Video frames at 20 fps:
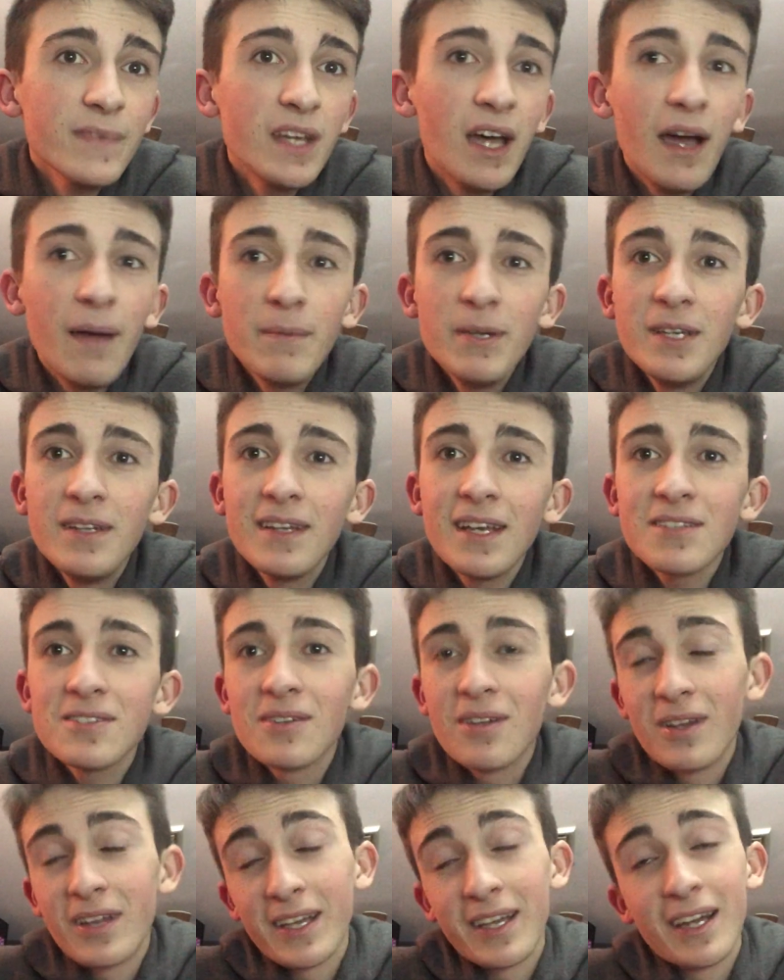I mean, that's
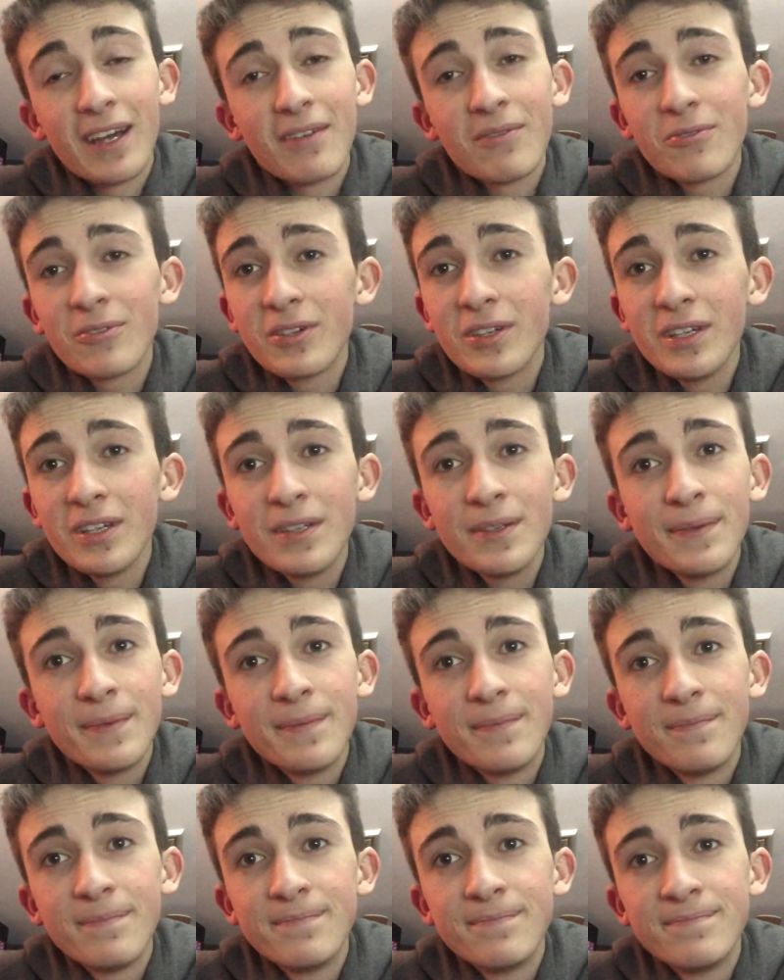all I got for you.
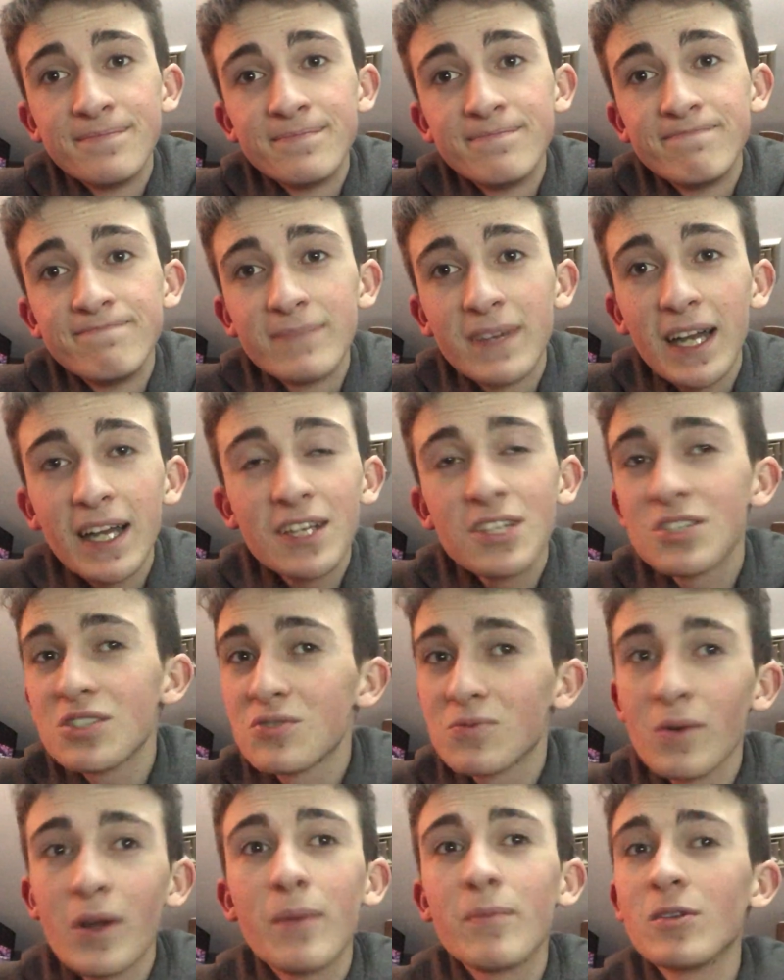I could
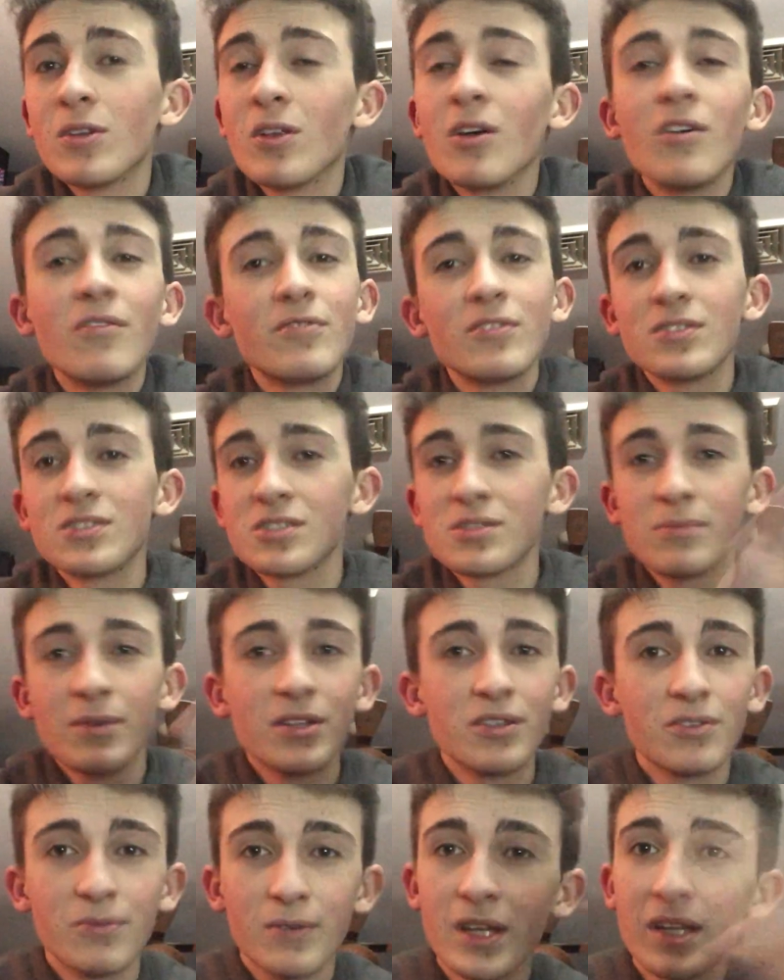just ramble off on some
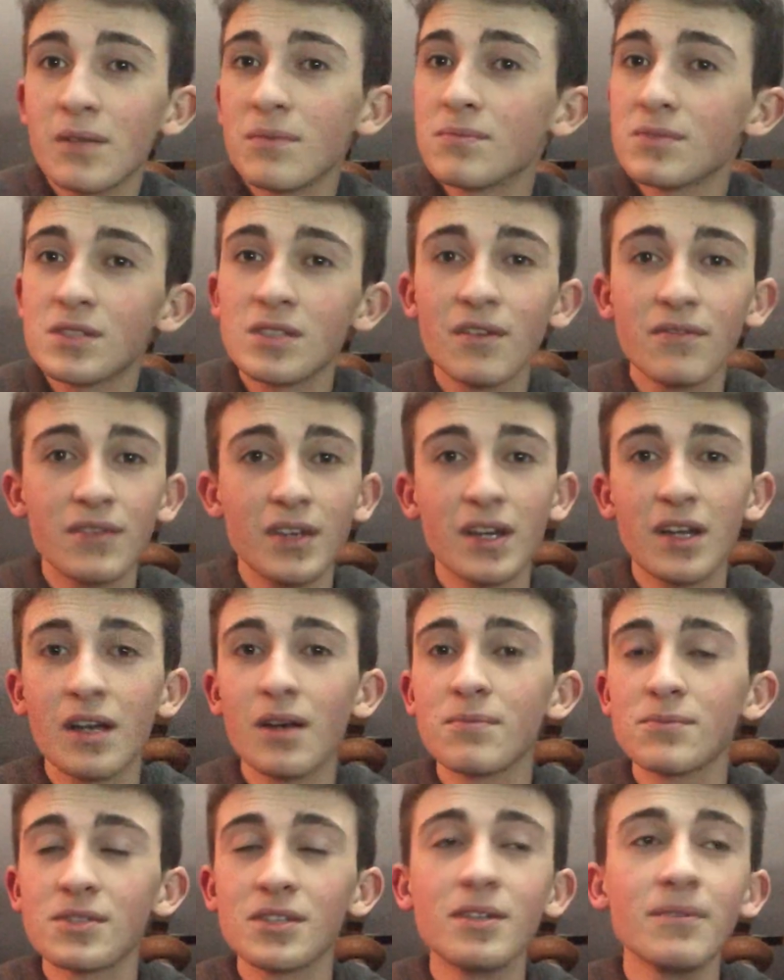other random stuff that
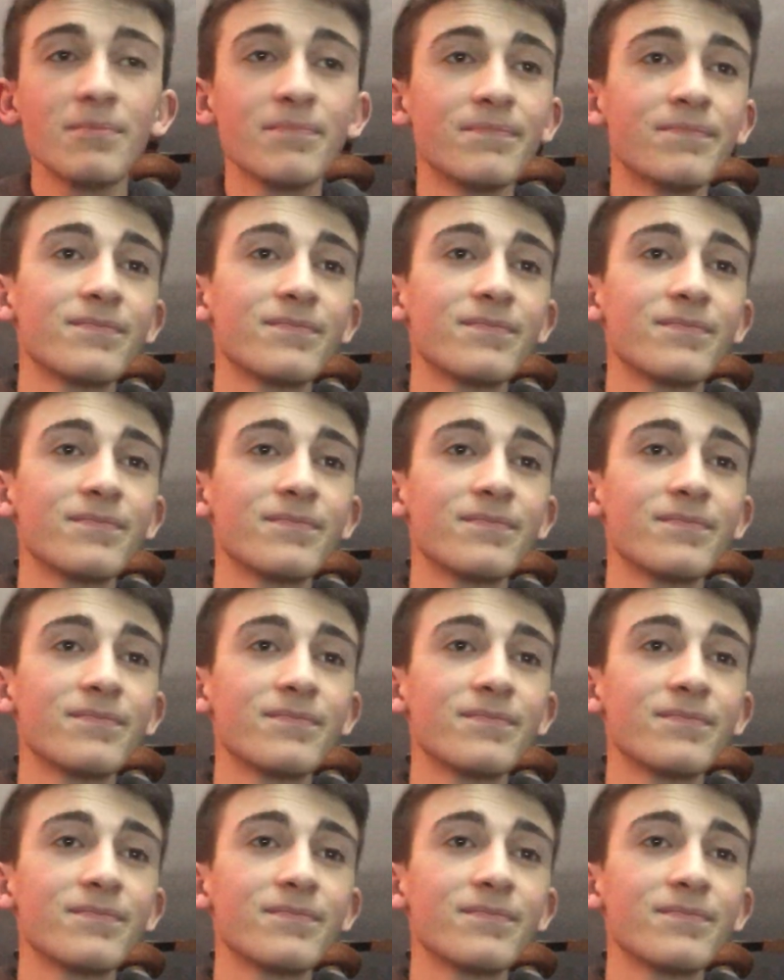comes up.